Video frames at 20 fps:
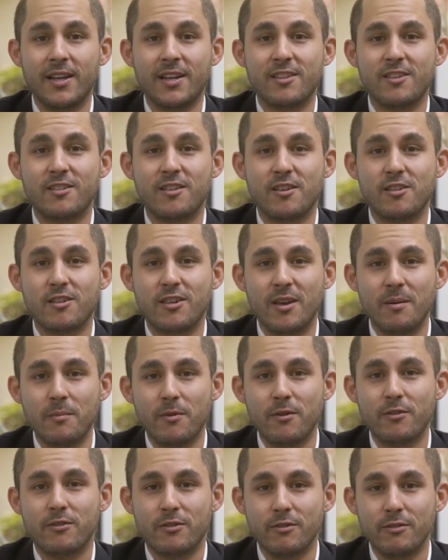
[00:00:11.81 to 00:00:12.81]
It's
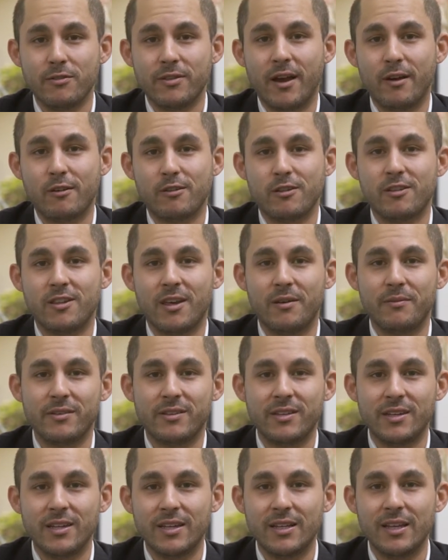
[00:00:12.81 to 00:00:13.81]
December
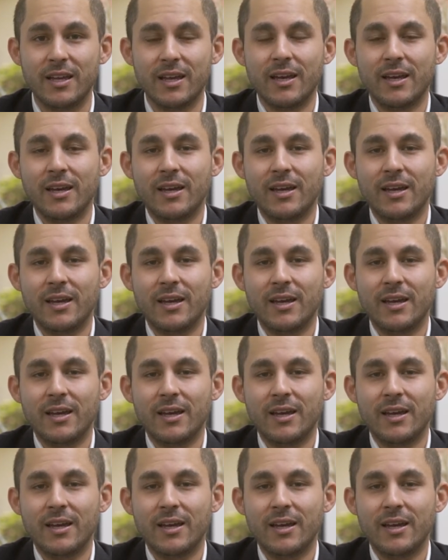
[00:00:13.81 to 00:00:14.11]
2017.